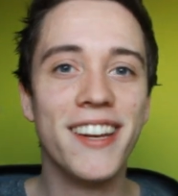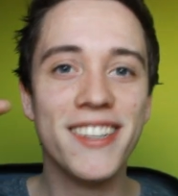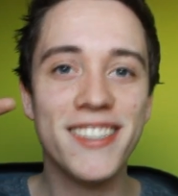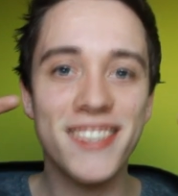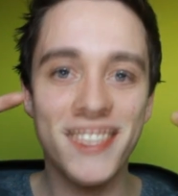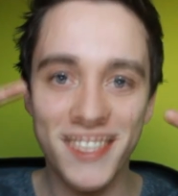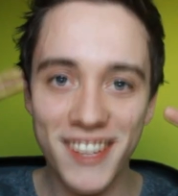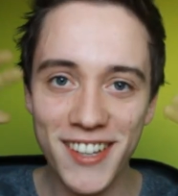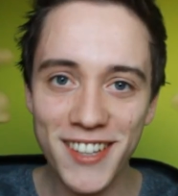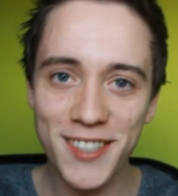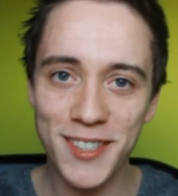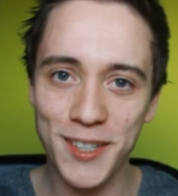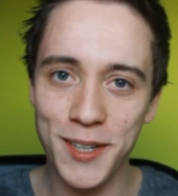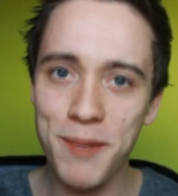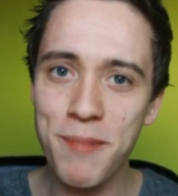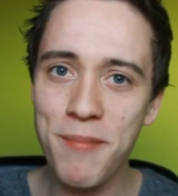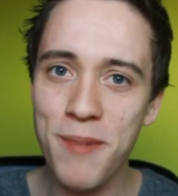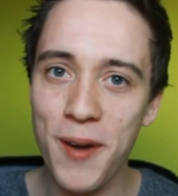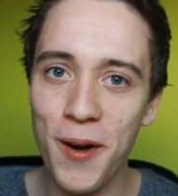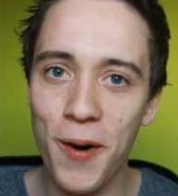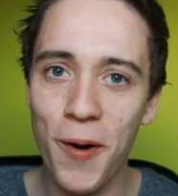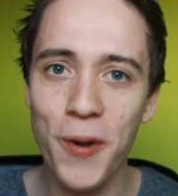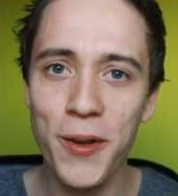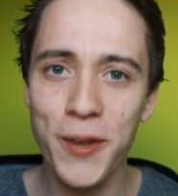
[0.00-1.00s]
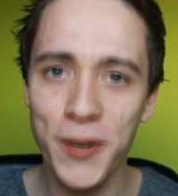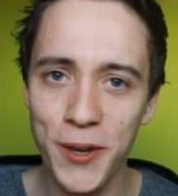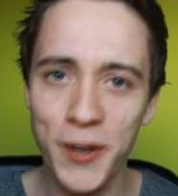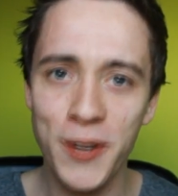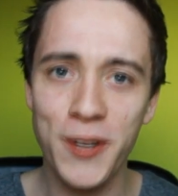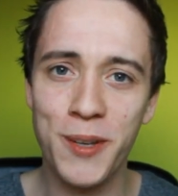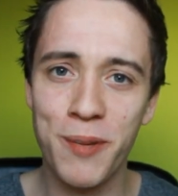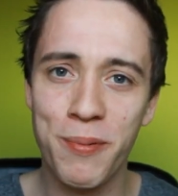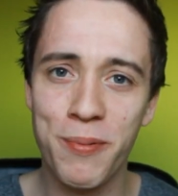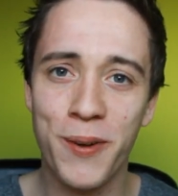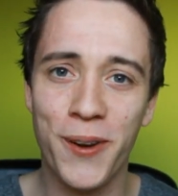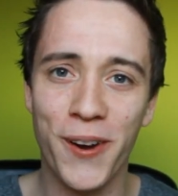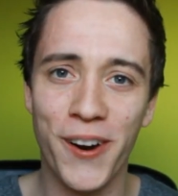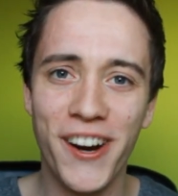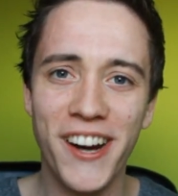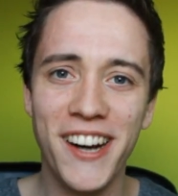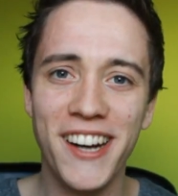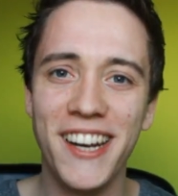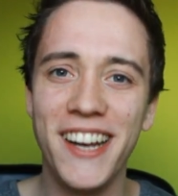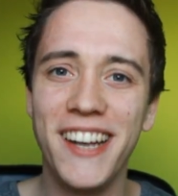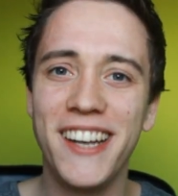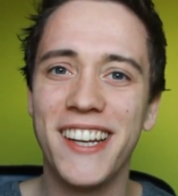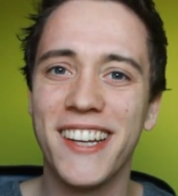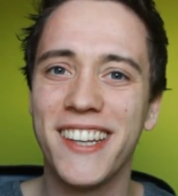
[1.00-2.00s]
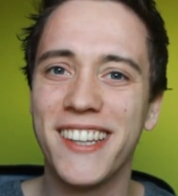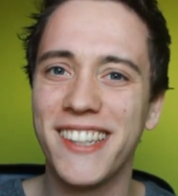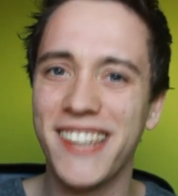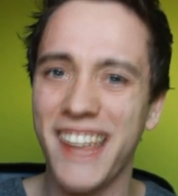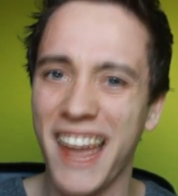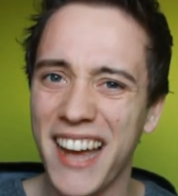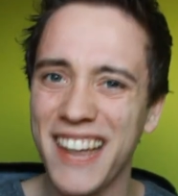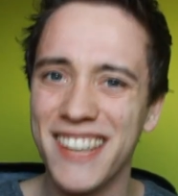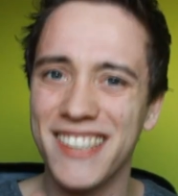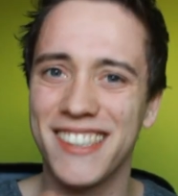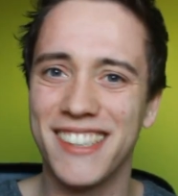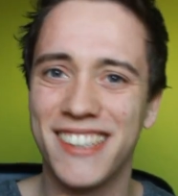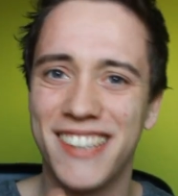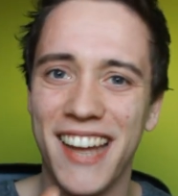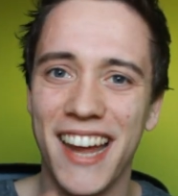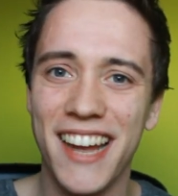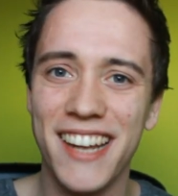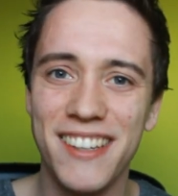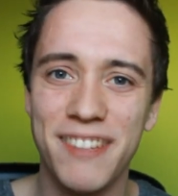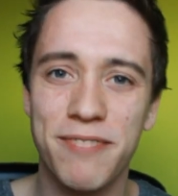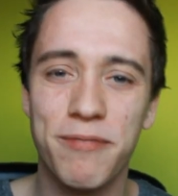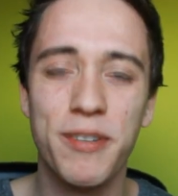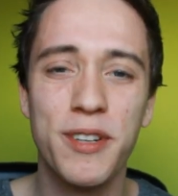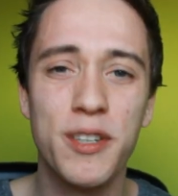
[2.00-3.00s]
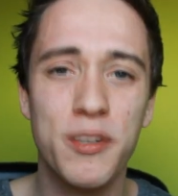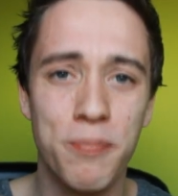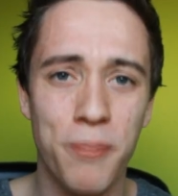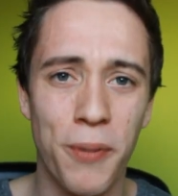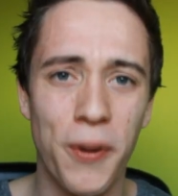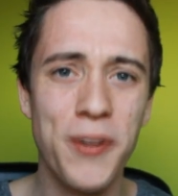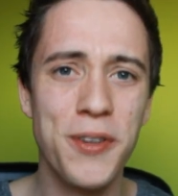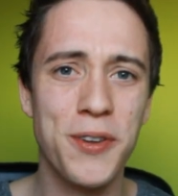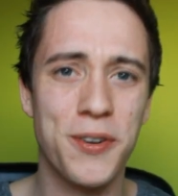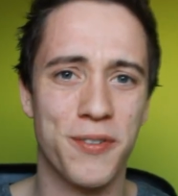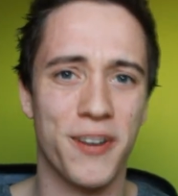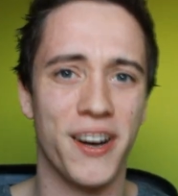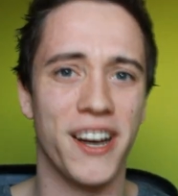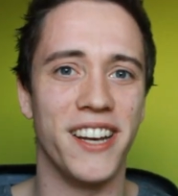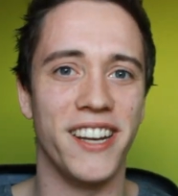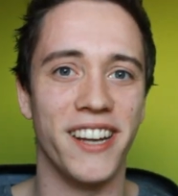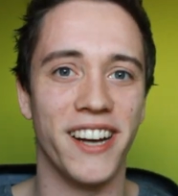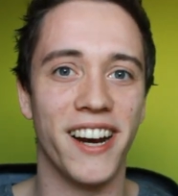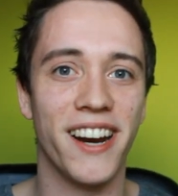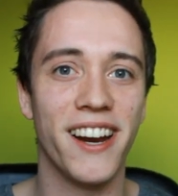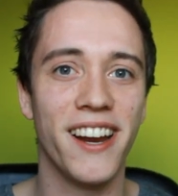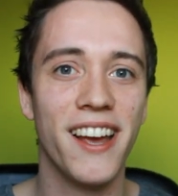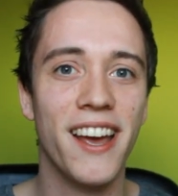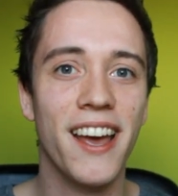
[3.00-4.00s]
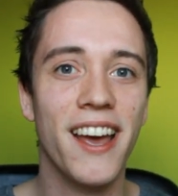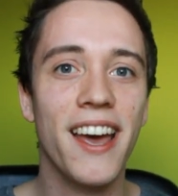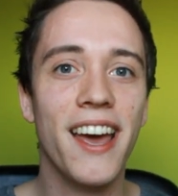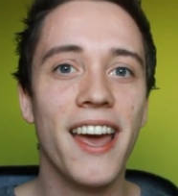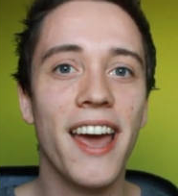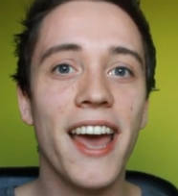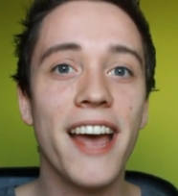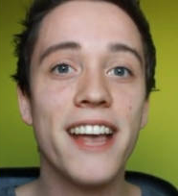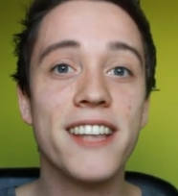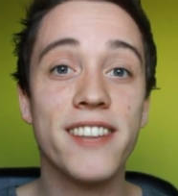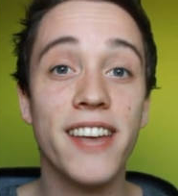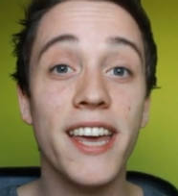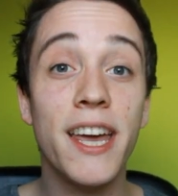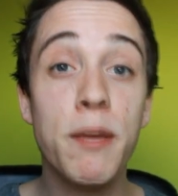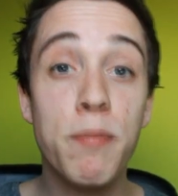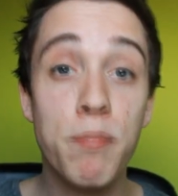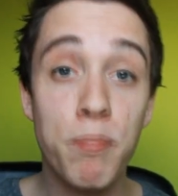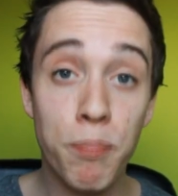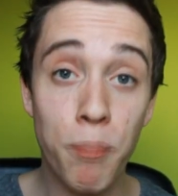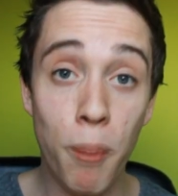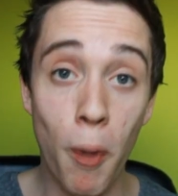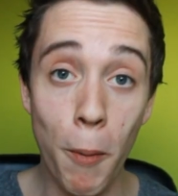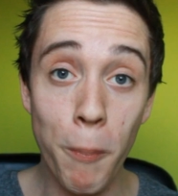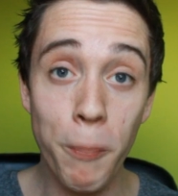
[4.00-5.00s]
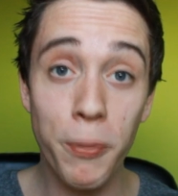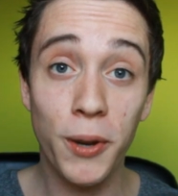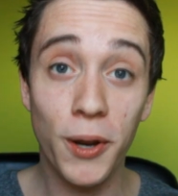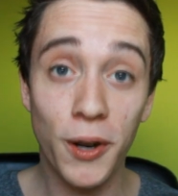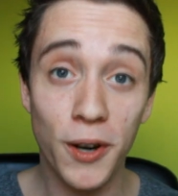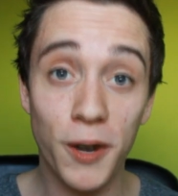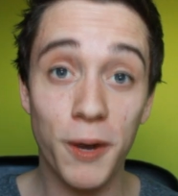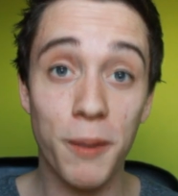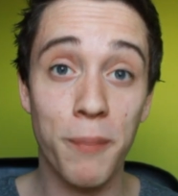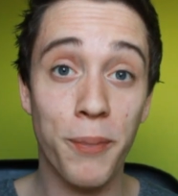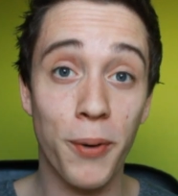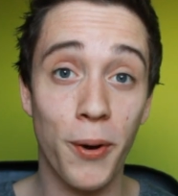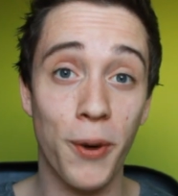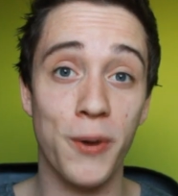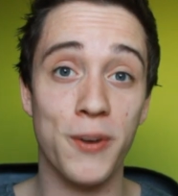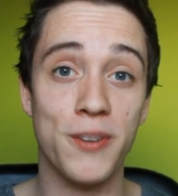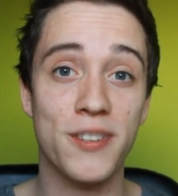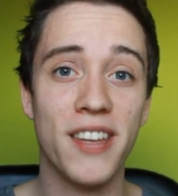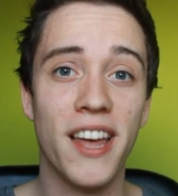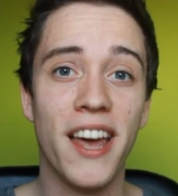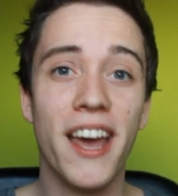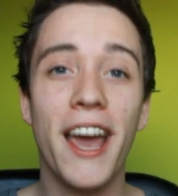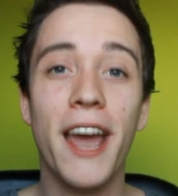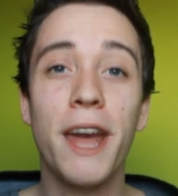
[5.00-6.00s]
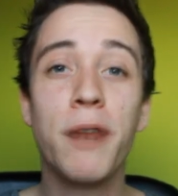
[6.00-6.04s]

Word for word: The system on YouTube currently detects that response right there as a popular post.